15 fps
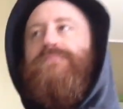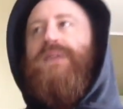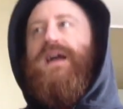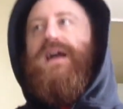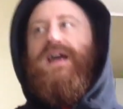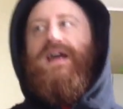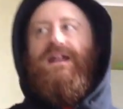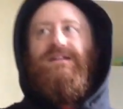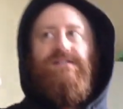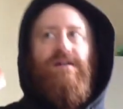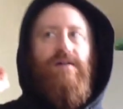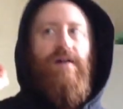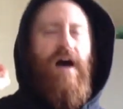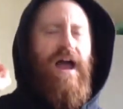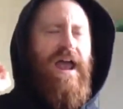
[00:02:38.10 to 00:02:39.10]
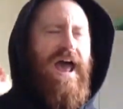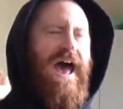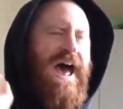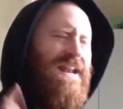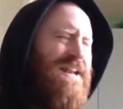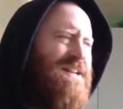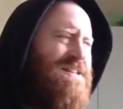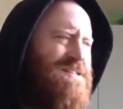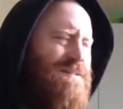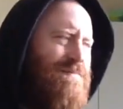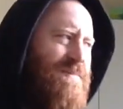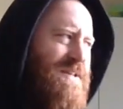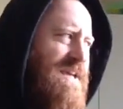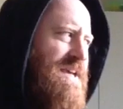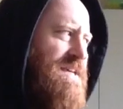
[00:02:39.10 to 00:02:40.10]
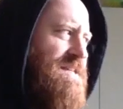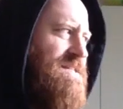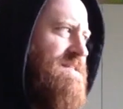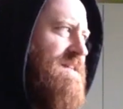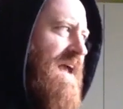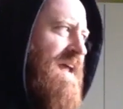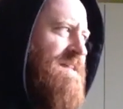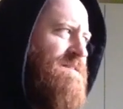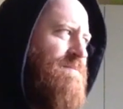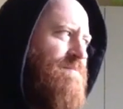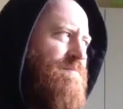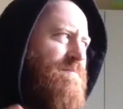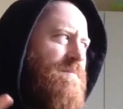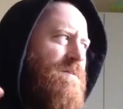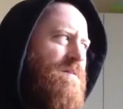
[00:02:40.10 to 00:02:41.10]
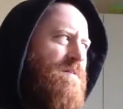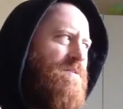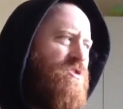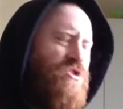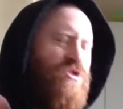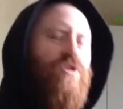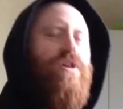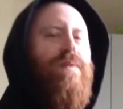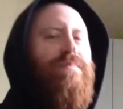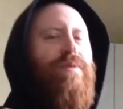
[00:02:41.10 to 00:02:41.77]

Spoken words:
And I added some yeast and some sugar.